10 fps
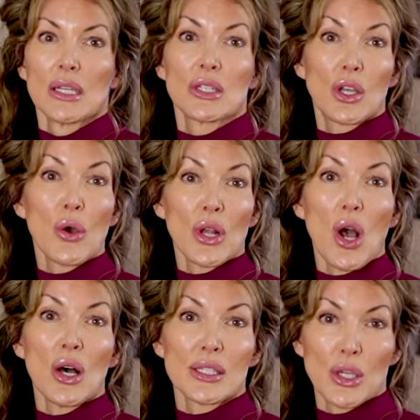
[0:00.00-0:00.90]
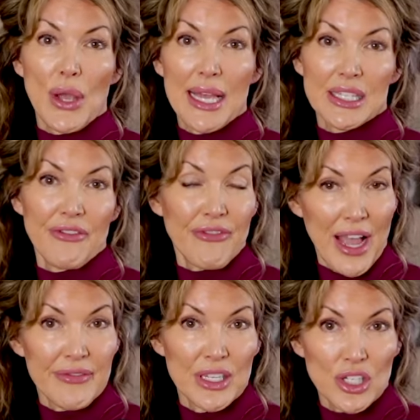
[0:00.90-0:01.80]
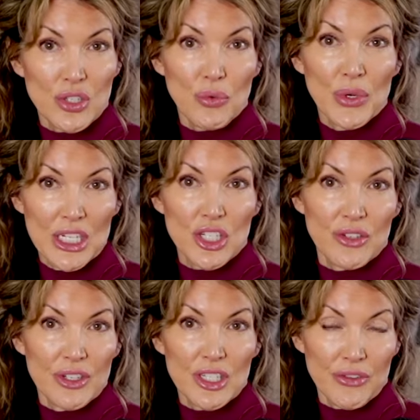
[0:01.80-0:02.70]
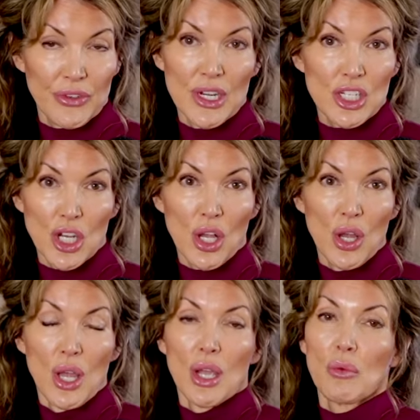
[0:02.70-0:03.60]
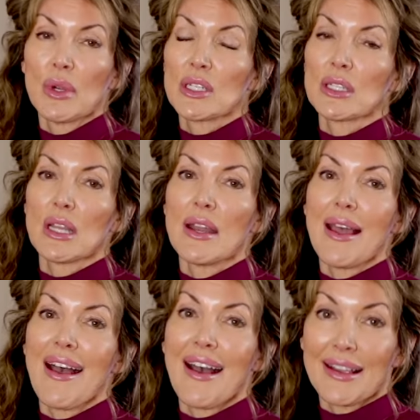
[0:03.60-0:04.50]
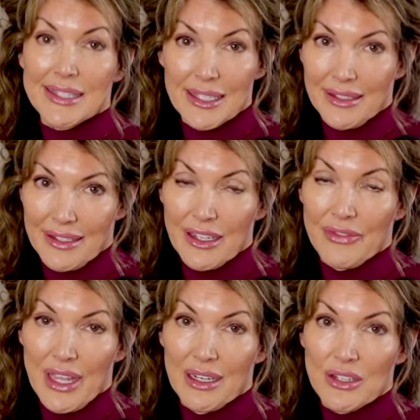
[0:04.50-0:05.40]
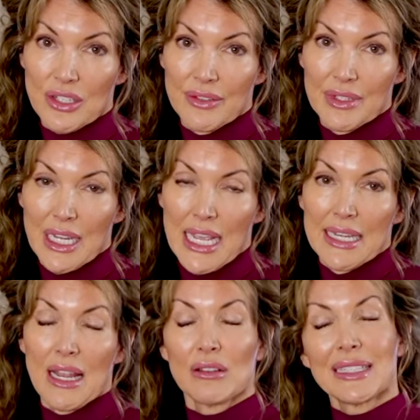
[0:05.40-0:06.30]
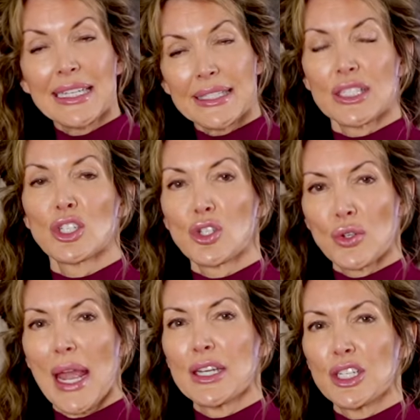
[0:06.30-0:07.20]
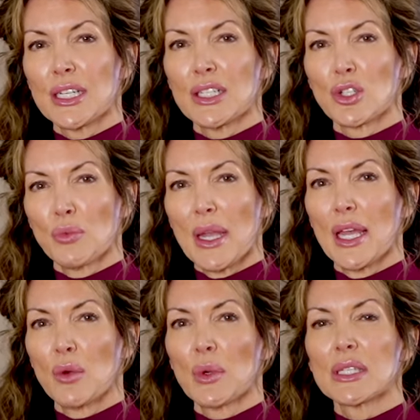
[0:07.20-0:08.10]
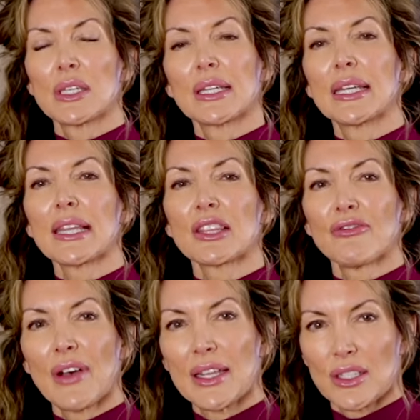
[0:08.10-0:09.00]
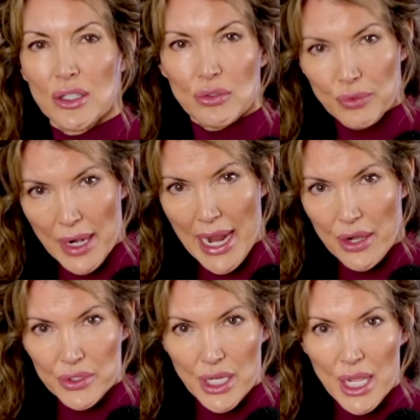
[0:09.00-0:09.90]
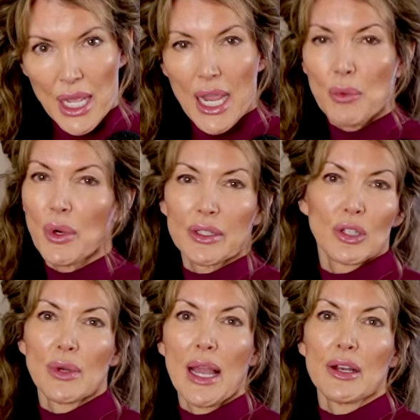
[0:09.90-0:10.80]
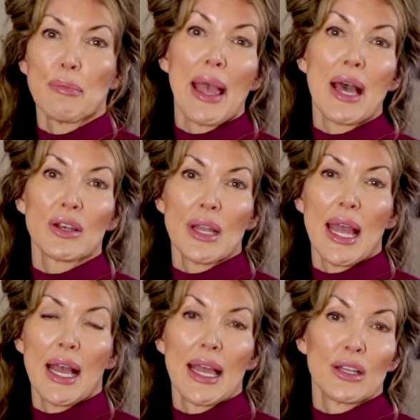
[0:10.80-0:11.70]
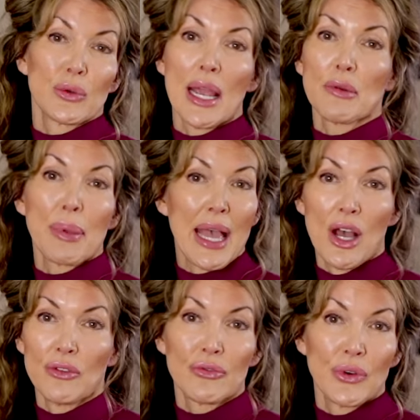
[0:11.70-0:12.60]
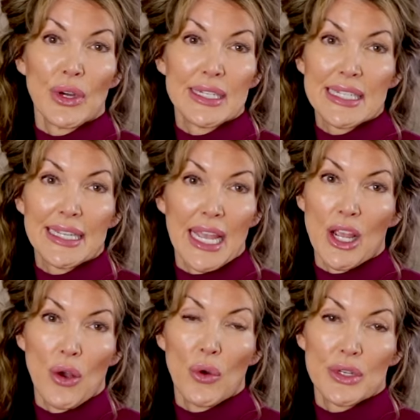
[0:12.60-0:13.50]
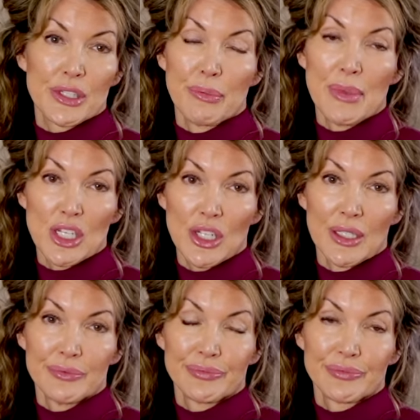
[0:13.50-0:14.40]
Dakota also has a 5 inch reach differential, which is an excellent advantage. Now, Lisa's strategy to win was to get the fight to the ground and work the ground and, pound, and ground and pound for a TKO or submission.